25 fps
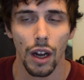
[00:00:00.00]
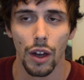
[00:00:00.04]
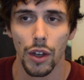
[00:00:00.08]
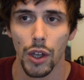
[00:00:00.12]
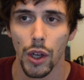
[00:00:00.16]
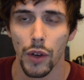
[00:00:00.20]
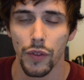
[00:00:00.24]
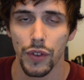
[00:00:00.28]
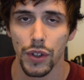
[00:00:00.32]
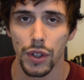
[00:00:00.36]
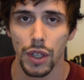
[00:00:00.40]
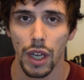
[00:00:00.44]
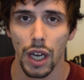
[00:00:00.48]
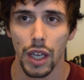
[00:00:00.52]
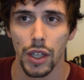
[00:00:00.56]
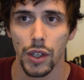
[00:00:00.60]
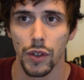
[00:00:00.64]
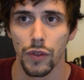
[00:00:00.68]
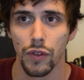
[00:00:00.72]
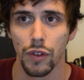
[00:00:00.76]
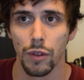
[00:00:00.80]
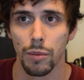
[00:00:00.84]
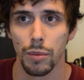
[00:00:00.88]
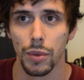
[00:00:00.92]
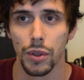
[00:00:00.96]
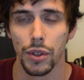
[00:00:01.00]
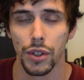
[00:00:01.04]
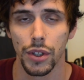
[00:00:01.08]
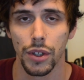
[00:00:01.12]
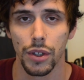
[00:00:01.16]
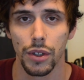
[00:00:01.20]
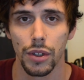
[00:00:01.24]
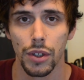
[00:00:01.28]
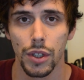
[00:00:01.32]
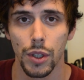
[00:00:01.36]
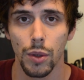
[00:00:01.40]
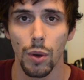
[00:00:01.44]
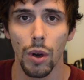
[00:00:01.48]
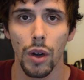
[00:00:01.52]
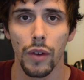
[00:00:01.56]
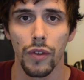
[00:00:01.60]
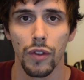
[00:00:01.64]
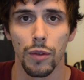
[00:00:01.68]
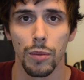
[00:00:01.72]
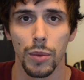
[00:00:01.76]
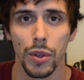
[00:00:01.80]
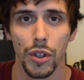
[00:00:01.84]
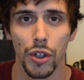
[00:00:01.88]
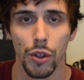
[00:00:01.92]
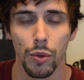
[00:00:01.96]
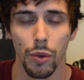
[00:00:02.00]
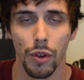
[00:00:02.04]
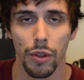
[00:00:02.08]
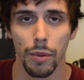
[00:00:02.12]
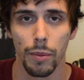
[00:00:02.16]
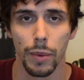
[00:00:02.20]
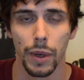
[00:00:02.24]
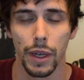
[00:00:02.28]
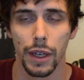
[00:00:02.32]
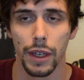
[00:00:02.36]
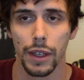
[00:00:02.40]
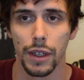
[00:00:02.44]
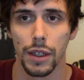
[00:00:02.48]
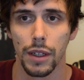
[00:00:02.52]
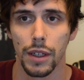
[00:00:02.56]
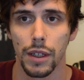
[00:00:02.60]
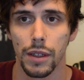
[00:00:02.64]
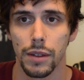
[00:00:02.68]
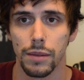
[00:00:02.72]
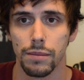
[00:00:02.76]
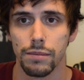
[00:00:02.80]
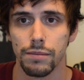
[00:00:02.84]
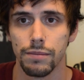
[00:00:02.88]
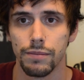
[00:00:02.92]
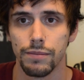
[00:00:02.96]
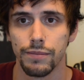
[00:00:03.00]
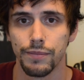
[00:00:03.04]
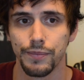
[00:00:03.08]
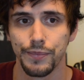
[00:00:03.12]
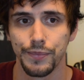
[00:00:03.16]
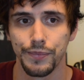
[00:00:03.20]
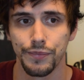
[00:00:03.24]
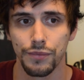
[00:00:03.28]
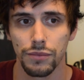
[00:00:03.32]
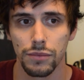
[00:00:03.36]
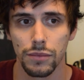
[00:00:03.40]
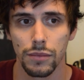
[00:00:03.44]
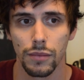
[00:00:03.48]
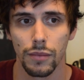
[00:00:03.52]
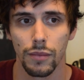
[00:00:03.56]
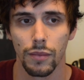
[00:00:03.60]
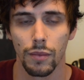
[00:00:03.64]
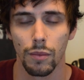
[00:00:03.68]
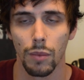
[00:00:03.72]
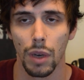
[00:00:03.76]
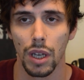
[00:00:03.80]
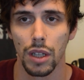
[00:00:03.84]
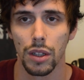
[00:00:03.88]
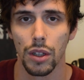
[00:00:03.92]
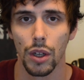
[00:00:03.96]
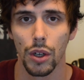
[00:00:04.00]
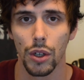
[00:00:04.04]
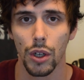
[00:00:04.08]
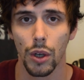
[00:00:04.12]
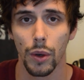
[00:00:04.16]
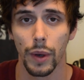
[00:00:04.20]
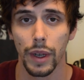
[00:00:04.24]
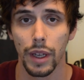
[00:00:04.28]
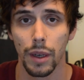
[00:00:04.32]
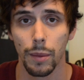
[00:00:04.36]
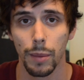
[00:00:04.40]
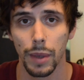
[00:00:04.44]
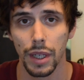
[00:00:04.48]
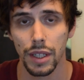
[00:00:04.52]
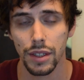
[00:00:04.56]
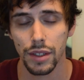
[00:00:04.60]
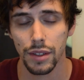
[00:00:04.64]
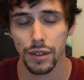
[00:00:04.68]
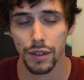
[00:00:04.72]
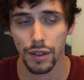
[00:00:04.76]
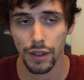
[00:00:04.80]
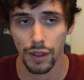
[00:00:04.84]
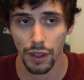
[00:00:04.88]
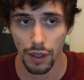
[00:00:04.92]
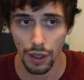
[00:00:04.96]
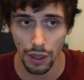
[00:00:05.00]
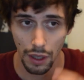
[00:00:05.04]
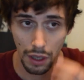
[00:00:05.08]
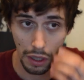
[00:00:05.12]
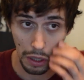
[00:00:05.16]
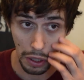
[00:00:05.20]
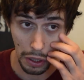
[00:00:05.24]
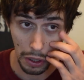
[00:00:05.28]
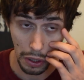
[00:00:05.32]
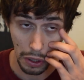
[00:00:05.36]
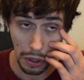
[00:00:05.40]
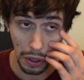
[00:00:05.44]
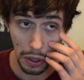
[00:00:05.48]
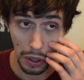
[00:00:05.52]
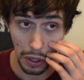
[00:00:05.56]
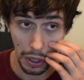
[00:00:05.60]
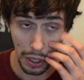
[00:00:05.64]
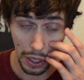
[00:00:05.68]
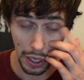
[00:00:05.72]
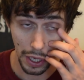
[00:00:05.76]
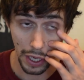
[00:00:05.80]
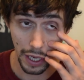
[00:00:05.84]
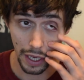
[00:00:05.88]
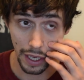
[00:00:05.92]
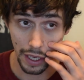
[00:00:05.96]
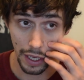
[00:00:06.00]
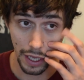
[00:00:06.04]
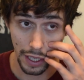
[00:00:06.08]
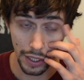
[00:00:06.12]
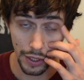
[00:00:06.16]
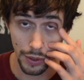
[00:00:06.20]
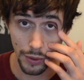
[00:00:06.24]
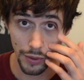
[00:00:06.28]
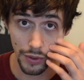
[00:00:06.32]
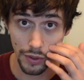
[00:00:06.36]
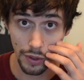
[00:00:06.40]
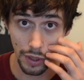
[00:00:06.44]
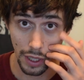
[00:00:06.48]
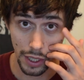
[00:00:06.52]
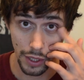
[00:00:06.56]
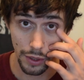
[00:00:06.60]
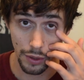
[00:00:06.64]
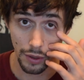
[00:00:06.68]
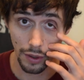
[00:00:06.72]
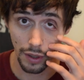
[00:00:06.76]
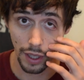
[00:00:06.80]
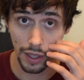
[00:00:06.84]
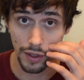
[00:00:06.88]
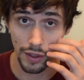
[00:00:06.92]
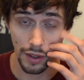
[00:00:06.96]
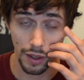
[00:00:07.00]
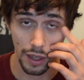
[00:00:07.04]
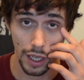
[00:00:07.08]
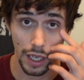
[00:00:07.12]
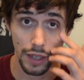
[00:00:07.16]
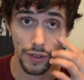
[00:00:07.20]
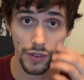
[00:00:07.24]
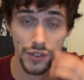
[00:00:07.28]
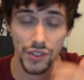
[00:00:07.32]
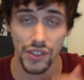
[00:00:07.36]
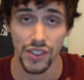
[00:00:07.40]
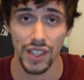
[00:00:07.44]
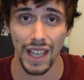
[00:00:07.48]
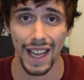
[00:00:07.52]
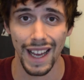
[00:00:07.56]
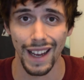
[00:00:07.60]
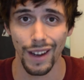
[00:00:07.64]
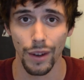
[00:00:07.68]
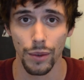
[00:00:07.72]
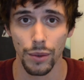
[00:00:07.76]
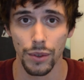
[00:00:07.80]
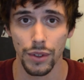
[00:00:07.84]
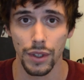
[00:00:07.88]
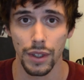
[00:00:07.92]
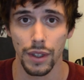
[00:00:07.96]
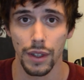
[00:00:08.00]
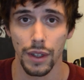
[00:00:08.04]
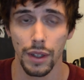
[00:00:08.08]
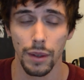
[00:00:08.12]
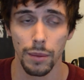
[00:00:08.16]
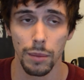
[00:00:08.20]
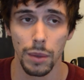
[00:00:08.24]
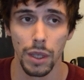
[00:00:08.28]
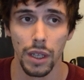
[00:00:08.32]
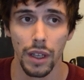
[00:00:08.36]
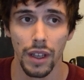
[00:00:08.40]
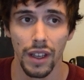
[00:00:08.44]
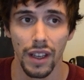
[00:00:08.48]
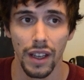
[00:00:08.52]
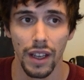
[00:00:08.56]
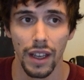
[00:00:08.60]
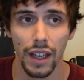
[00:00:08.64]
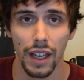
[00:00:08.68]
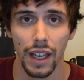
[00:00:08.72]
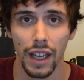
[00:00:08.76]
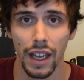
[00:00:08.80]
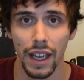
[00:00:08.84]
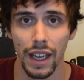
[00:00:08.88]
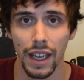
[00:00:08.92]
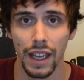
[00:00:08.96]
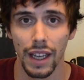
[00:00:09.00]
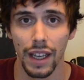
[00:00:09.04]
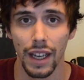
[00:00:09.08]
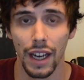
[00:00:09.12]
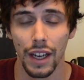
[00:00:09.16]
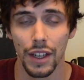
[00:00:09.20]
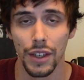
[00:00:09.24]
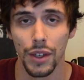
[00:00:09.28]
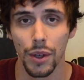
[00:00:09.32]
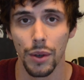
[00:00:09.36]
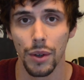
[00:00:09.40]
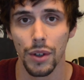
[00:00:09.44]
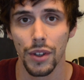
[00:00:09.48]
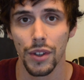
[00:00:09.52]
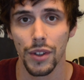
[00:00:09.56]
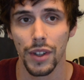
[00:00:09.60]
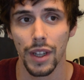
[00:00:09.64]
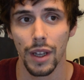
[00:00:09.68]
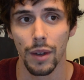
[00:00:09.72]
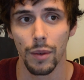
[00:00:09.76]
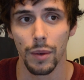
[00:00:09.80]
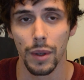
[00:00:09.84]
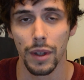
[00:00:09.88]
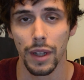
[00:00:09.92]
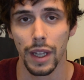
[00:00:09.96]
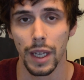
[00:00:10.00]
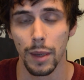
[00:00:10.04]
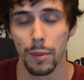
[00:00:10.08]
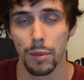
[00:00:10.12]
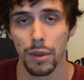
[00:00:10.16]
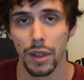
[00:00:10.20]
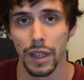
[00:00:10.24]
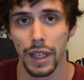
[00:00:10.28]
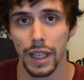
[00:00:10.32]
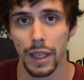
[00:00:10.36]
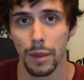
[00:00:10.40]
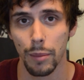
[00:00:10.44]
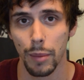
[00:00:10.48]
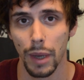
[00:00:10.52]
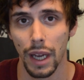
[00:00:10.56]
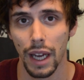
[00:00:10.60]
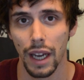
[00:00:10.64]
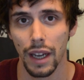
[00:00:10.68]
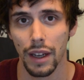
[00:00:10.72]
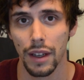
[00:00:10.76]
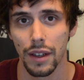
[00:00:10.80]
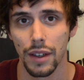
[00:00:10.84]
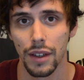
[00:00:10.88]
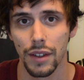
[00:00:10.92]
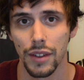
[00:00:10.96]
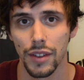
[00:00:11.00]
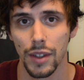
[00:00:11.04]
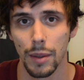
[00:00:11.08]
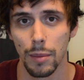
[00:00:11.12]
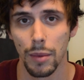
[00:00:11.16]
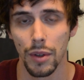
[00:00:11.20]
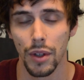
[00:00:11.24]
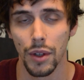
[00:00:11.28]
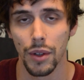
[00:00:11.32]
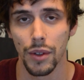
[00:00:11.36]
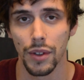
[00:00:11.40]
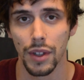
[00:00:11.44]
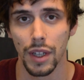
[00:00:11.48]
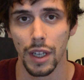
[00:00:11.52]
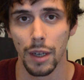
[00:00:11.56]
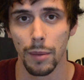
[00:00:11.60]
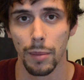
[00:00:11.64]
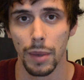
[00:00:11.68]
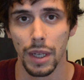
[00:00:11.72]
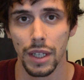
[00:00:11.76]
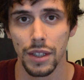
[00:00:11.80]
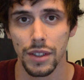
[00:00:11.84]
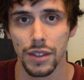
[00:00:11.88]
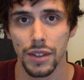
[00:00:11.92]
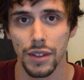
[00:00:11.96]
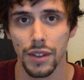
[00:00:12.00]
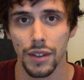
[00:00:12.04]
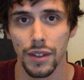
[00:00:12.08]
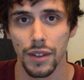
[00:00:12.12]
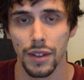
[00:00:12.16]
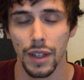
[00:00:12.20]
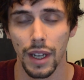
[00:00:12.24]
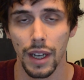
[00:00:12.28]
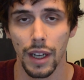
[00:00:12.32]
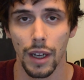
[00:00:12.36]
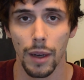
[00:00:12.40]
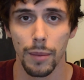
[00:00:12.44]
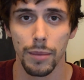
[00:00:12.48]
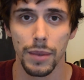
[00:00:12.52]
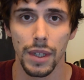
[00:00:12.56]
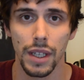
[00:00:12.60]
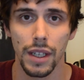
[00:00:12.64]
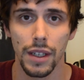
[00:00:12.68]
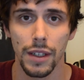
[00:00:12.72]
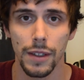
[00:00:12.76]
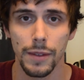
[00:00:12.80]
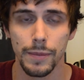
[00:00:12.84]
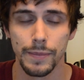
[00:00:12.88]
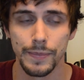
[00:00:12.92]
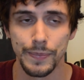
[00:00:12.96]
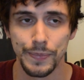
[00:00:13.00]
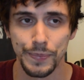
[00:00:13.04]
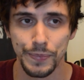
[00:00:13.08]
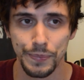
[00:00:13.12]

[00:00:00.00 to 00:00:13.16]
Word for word: I don't know if you guys are familiar, you are familiar with my. Uh, my logo animations. And I use I utilize a lot of sound in them. And I noticed that when like playing back some of those animations that I updated,